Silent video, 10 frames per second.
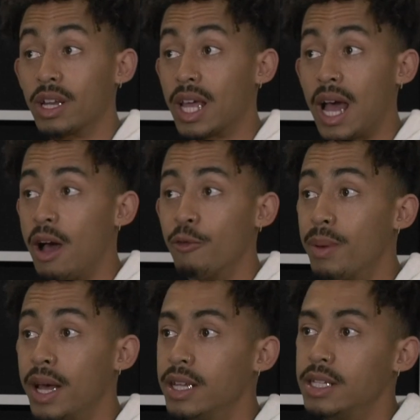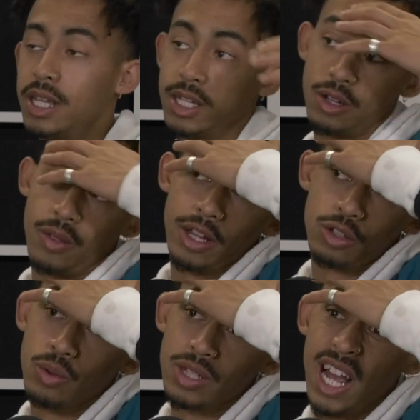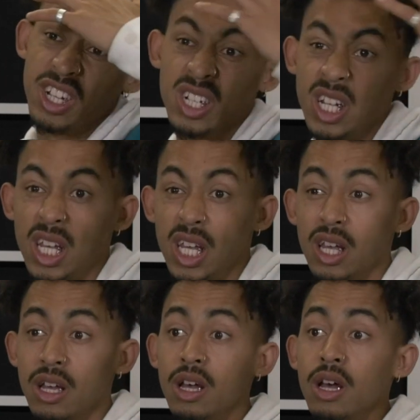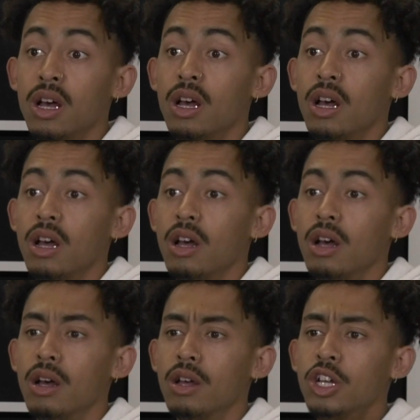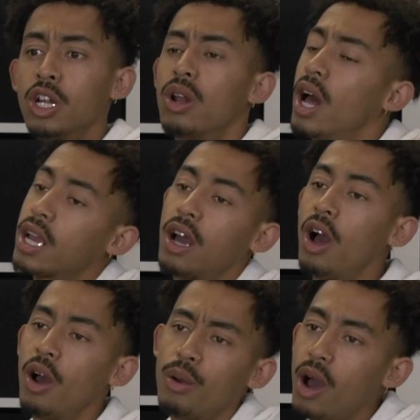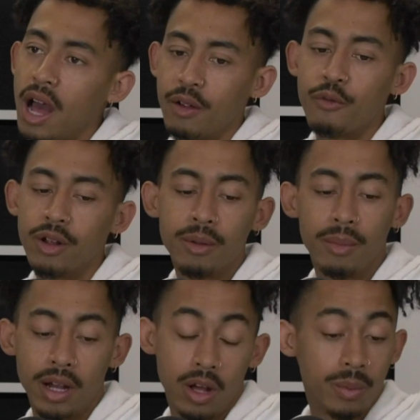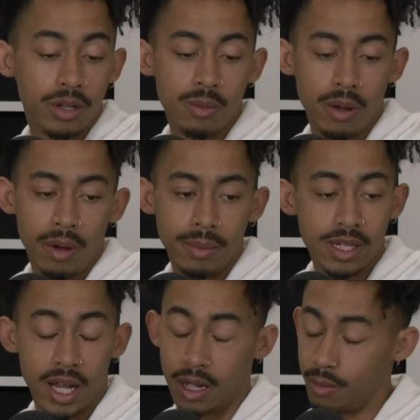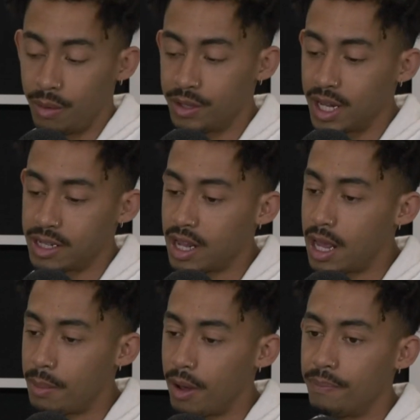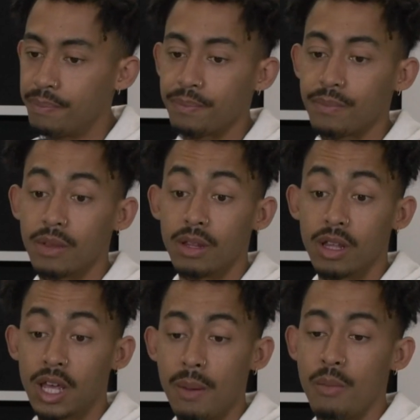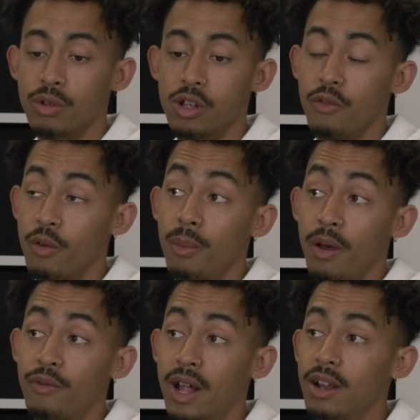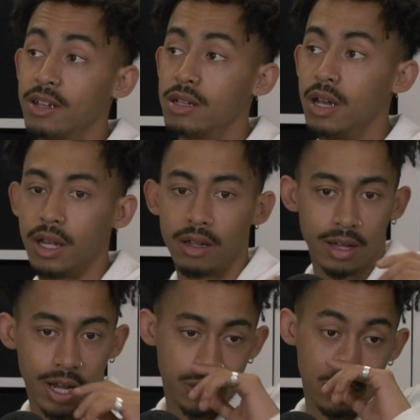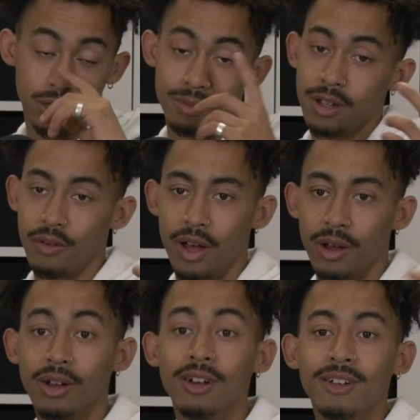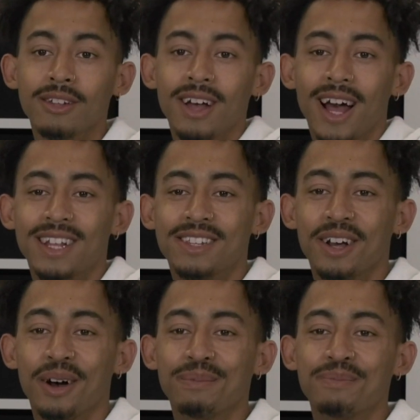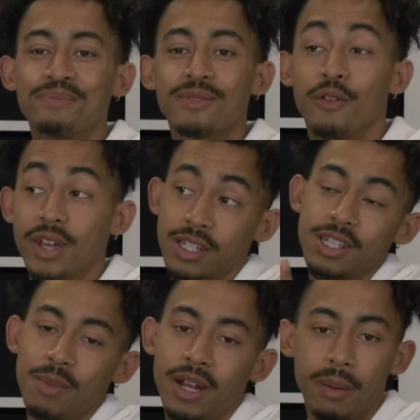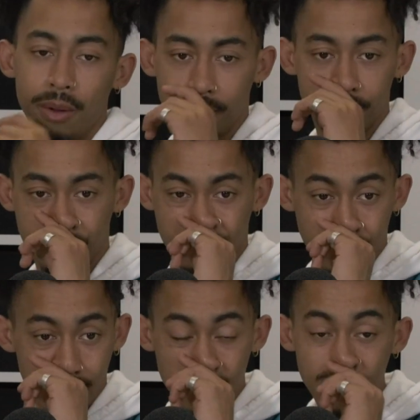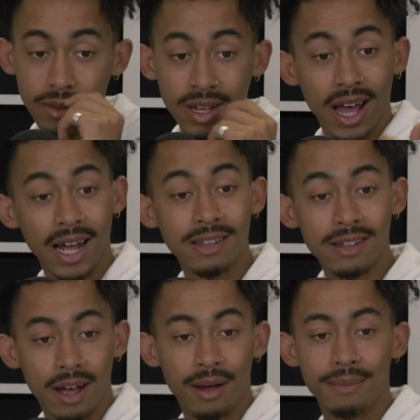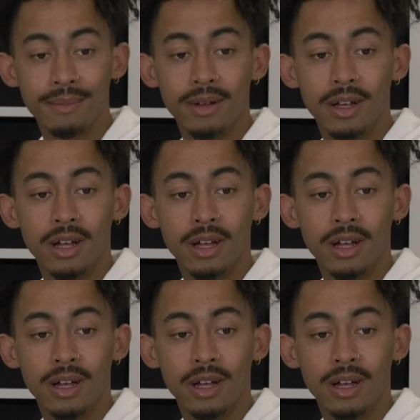going to get out of bed. It's not that at all. It's actually, I had a friend of mine, I hope he doesn't mind me saying, I won't say his name, but was over at my flat last night. He actually locked himself out, and of his, he's my neighbour. Yeah, and